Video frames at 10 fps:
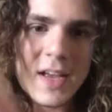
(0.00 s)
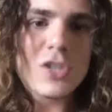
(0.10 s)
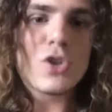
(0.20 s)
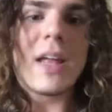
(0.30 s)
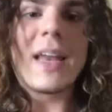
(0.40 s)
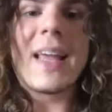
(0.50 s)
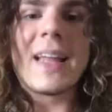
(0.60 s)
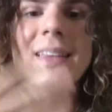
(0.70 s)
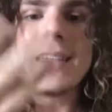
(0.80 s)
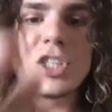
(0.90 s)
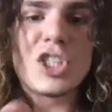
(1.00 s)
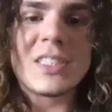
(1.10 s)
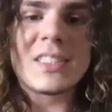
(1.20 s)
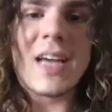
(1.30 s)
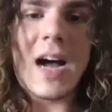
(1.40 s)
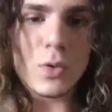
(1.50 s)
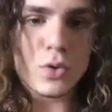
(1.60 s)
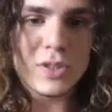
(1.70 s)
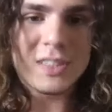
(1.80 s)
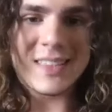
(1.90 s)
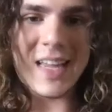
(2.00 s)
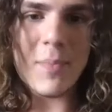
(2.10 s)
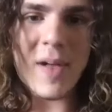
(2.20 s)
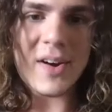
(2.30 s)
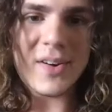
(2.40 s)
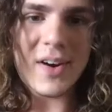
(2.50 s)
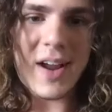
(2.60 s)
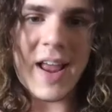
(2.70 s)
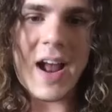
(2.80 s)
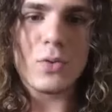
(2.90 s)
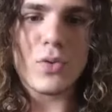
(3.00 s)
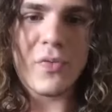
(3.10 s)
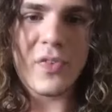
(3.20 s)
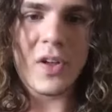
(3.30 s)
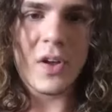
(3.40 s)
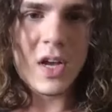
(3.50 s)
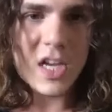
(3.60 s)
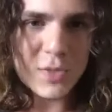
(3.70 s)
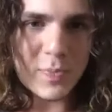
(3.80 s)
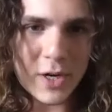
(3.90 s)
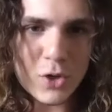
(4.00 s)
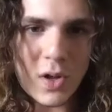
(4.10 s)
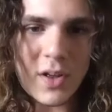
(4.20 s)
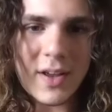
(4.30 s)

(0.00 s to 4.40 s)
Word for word: so that he can teach us how to stay better and how to feel spiritual